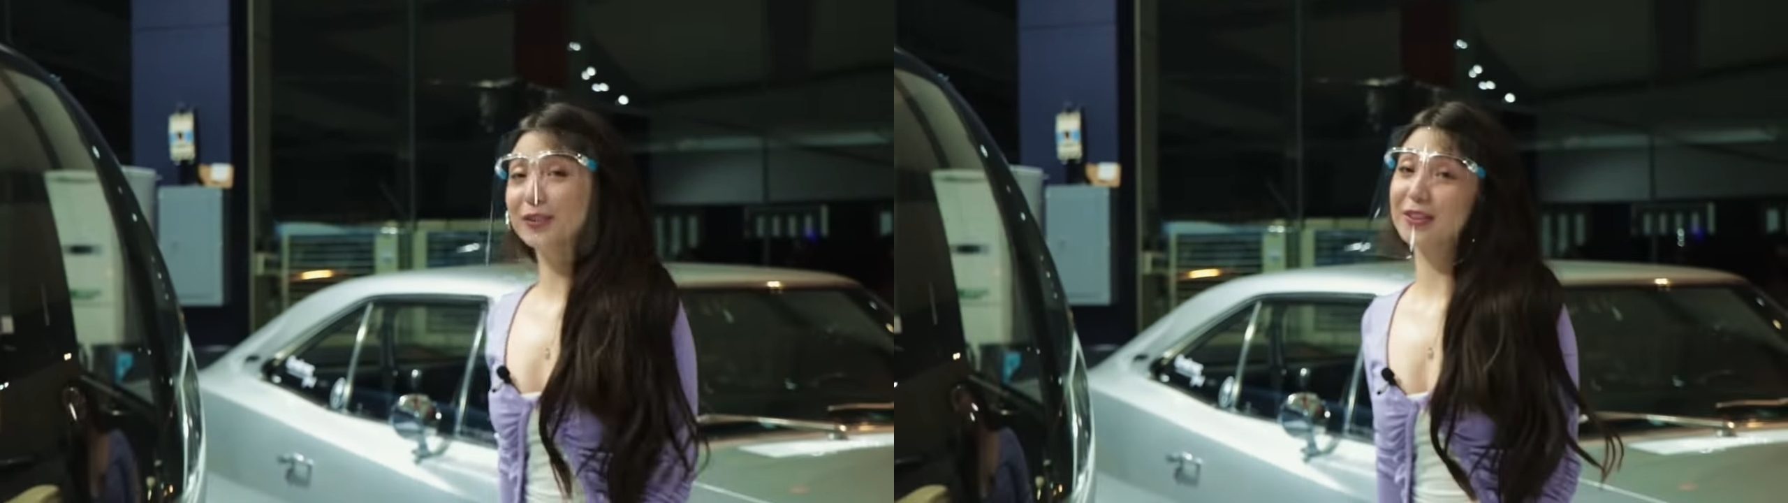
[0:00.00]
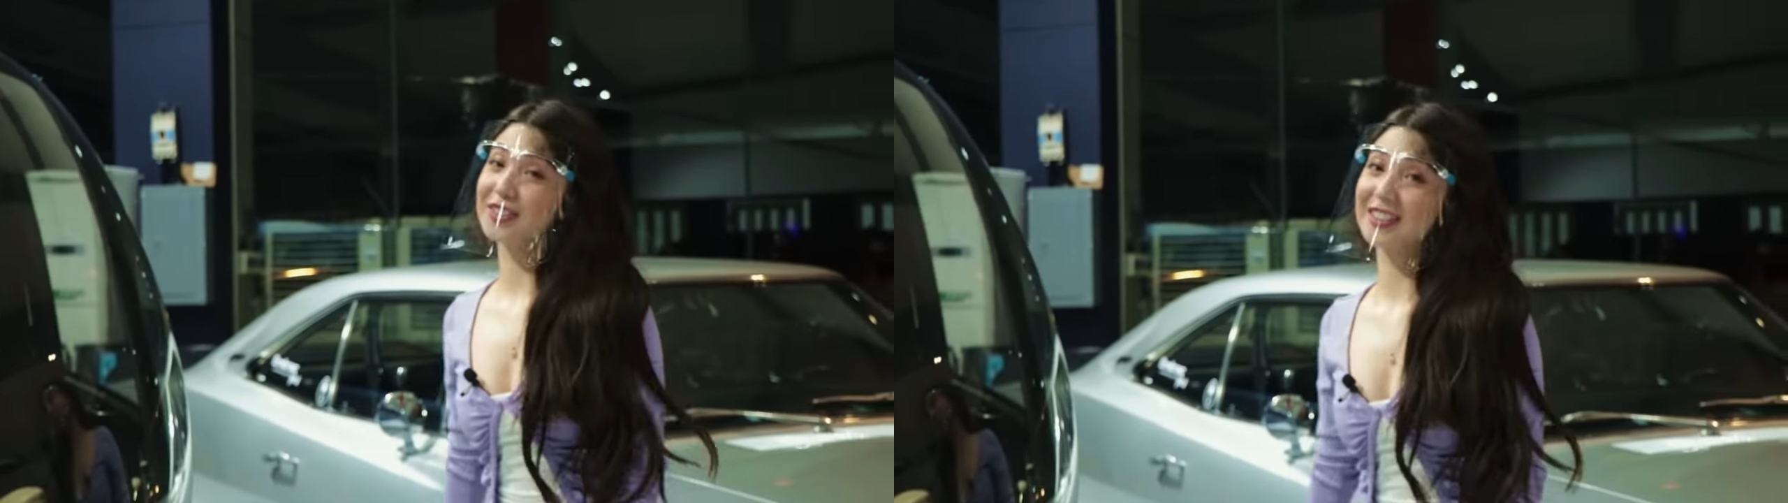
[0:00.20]

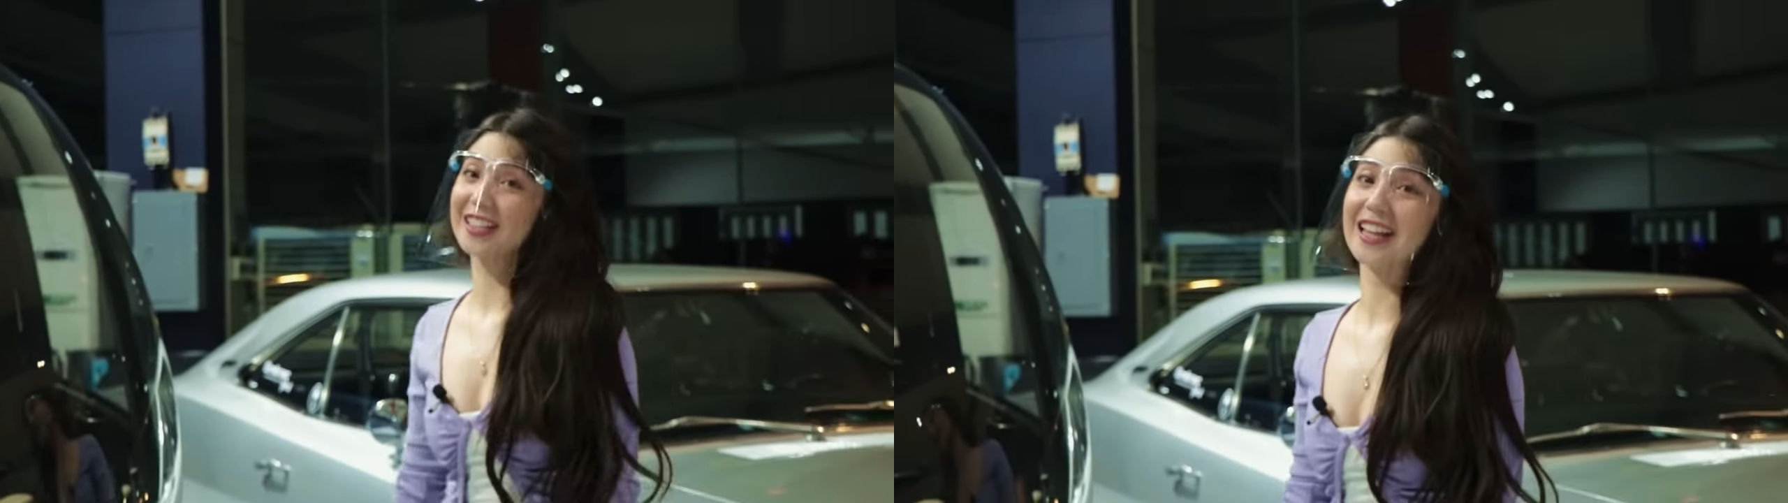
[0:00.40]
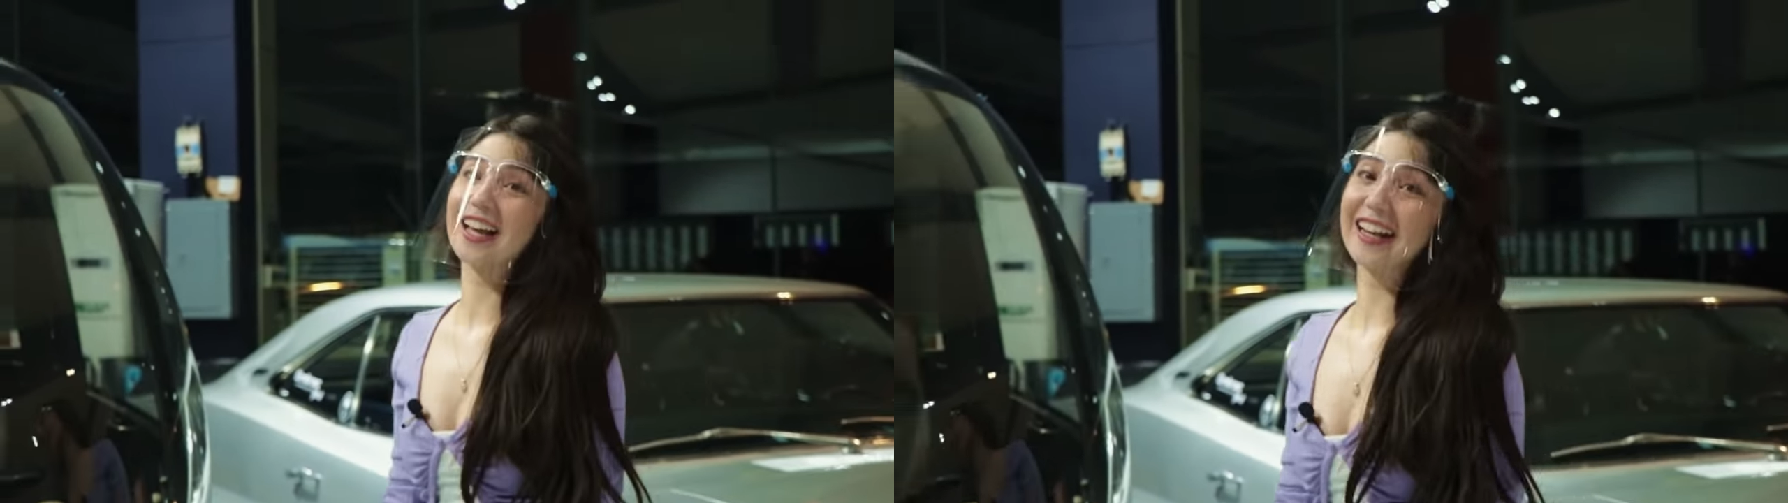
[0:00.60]
Oh, you
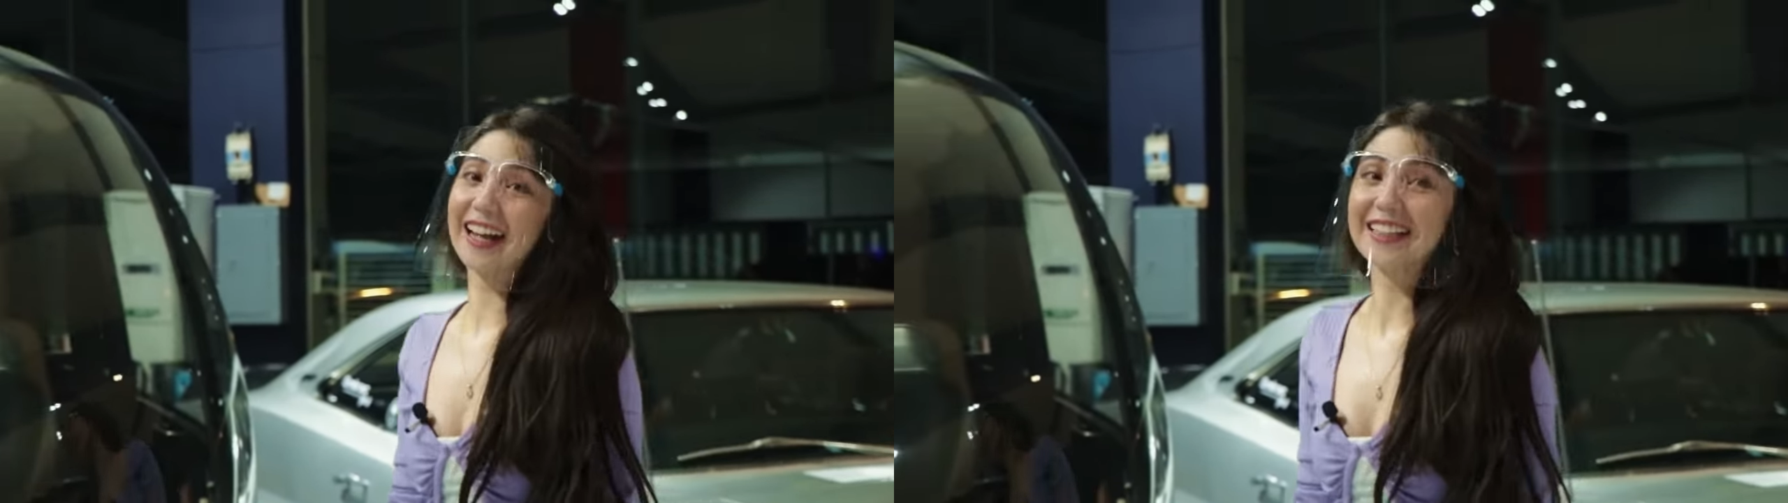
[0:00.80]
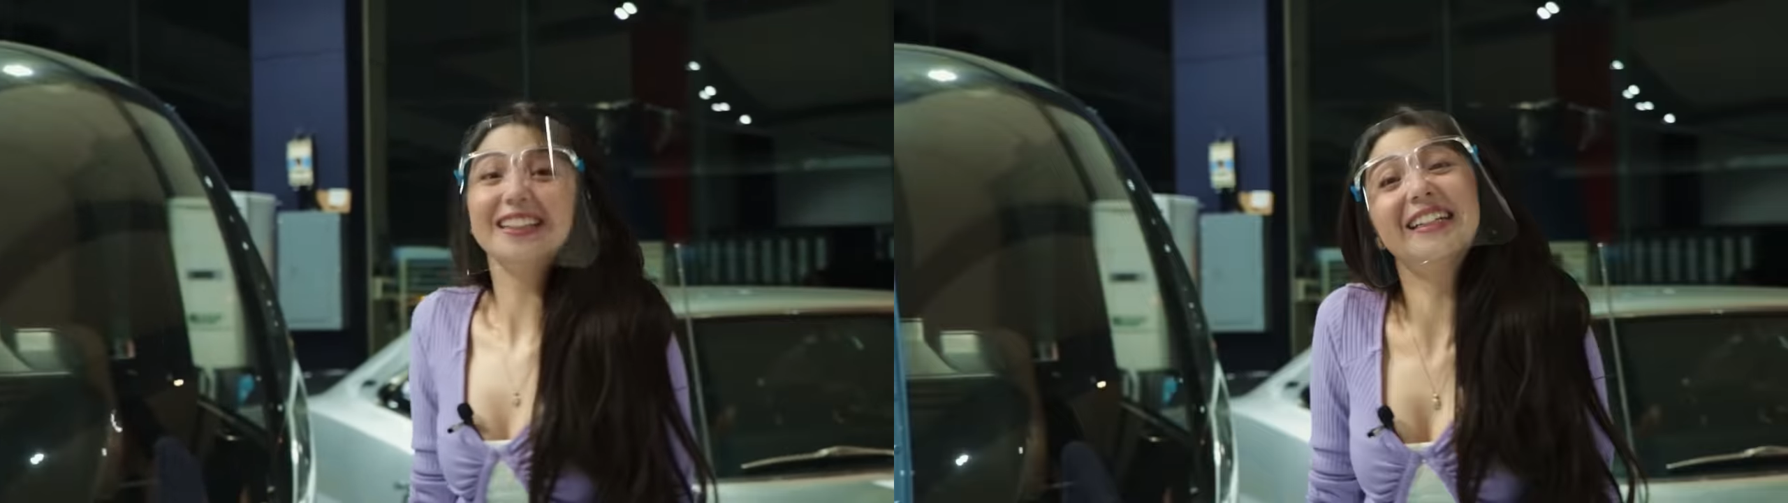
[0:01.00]
see that?
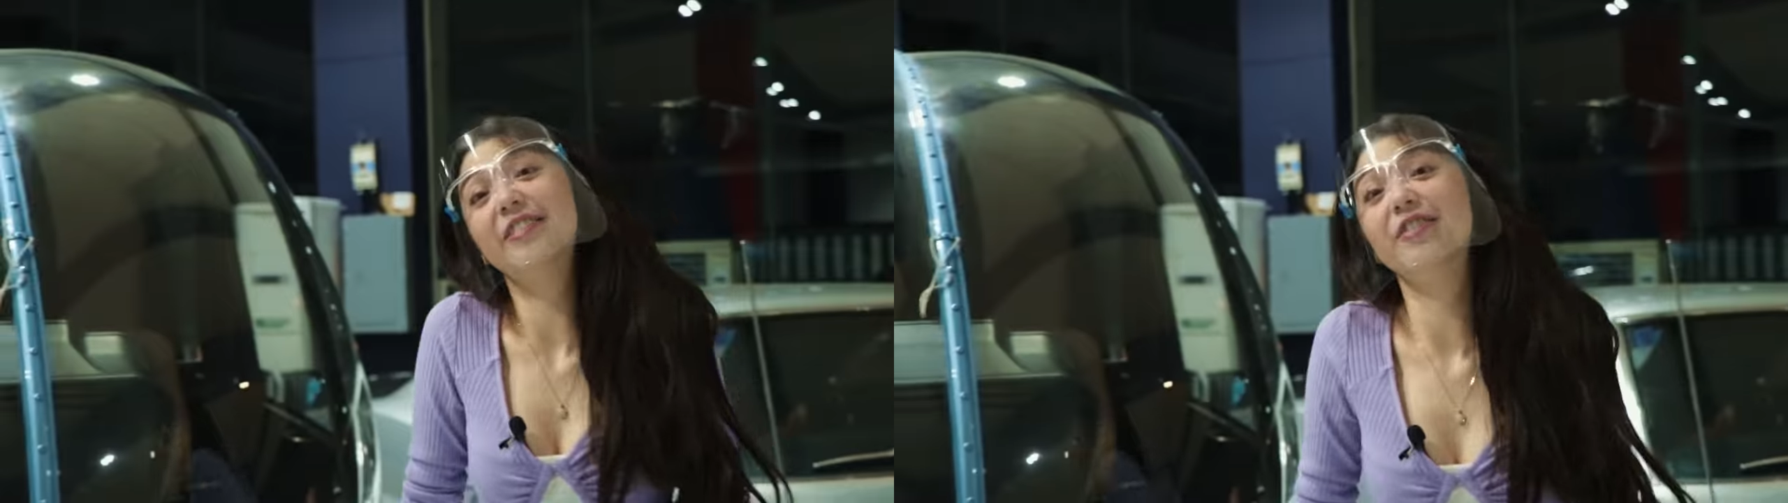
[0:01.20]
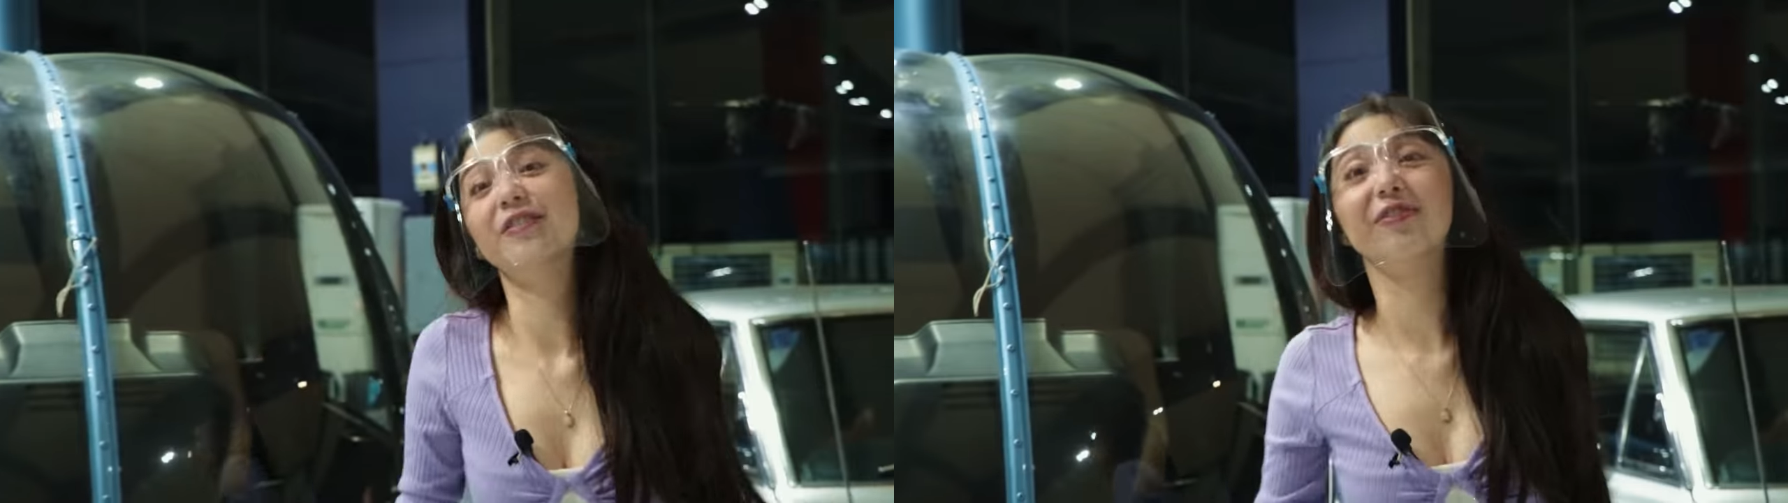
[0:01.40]
I didn't
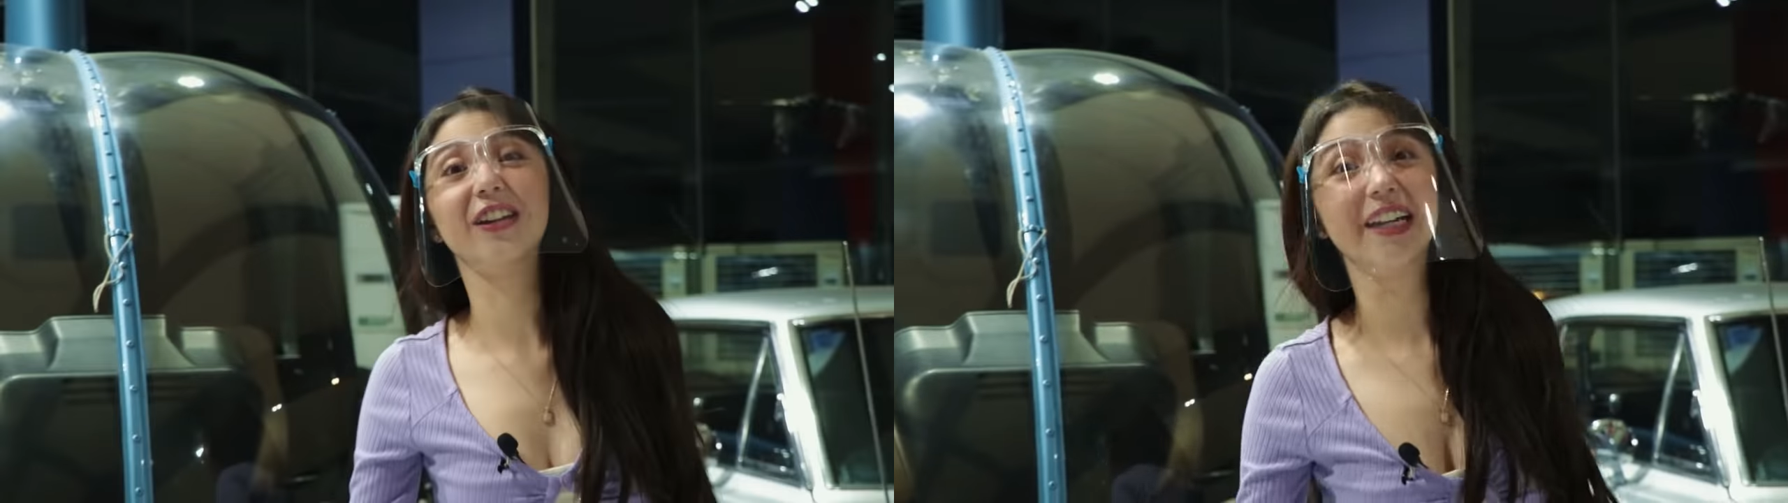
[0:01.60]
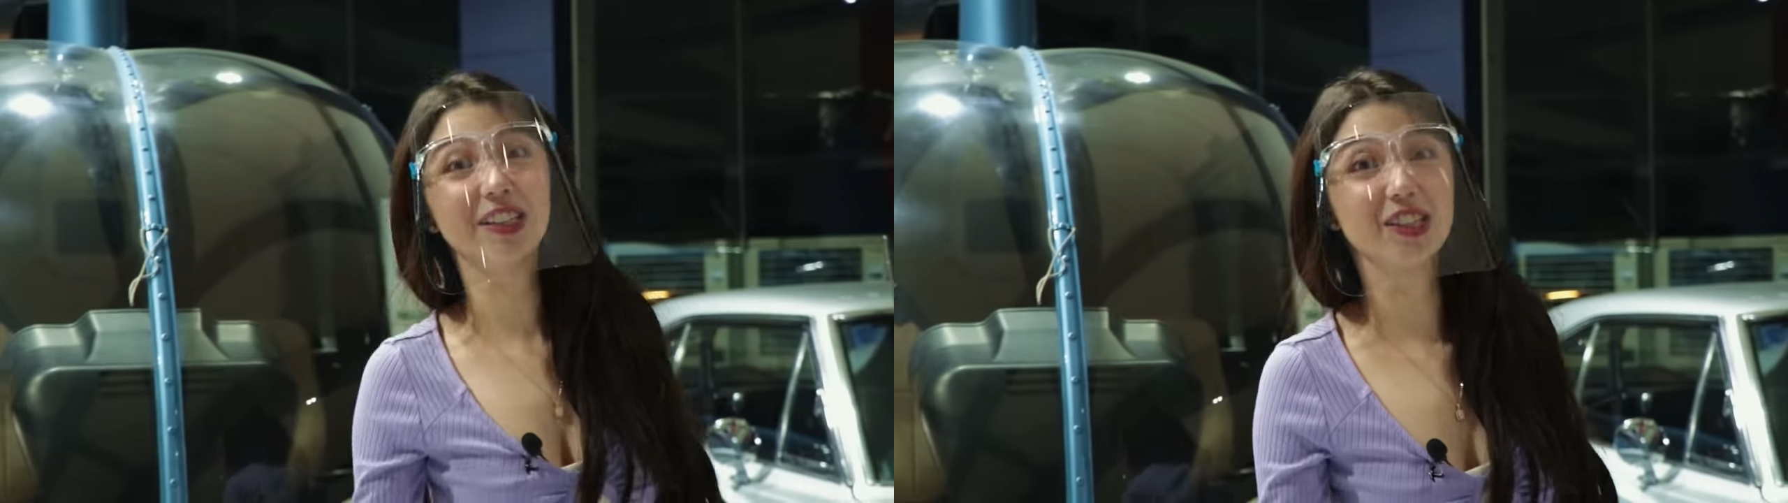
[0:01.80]
even
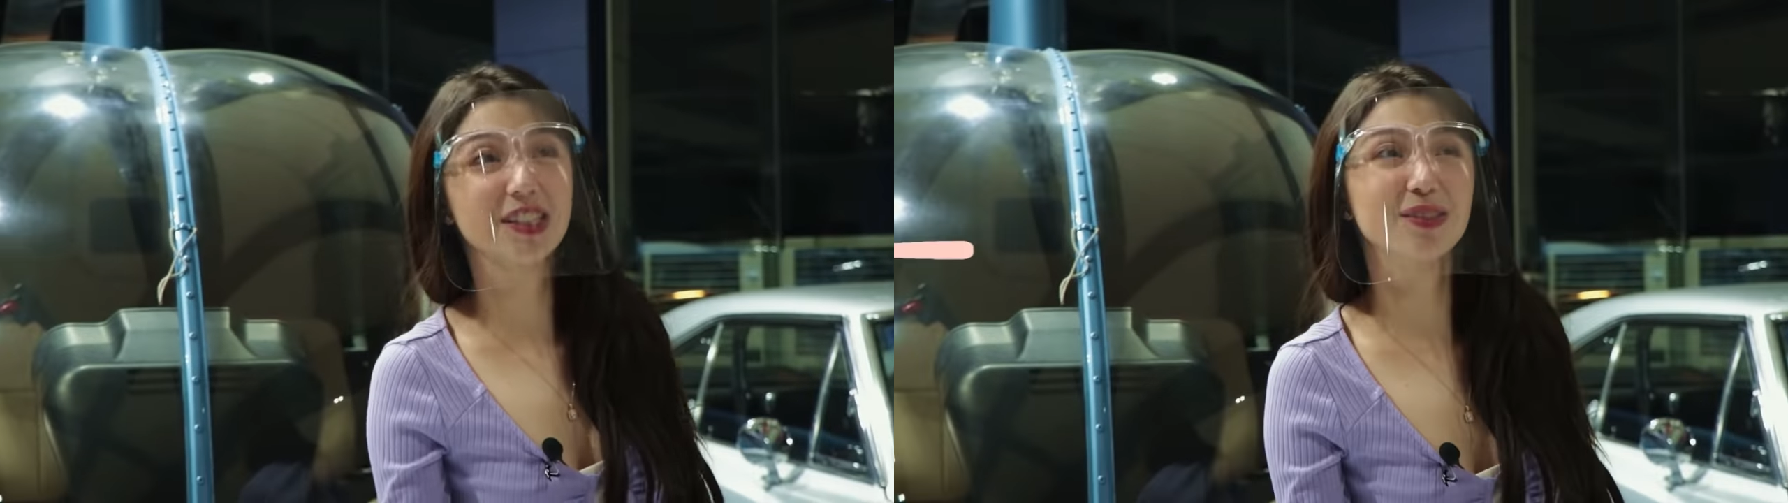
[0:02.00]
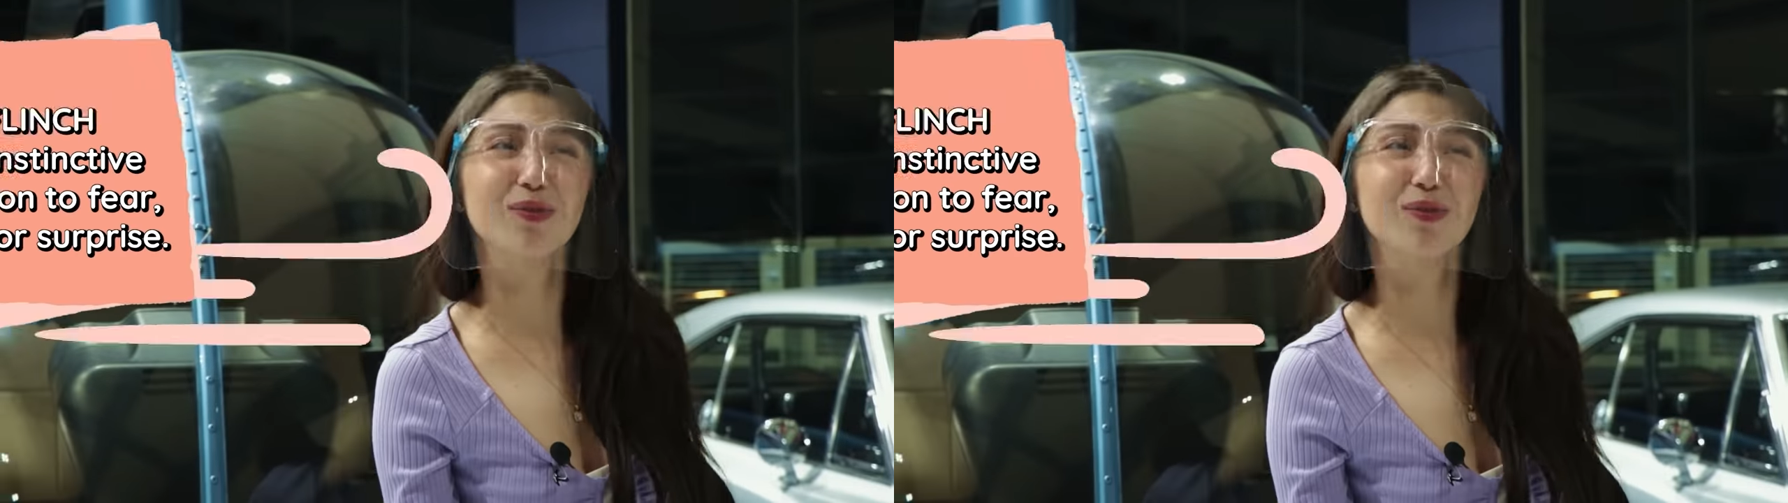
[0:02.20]
flinch.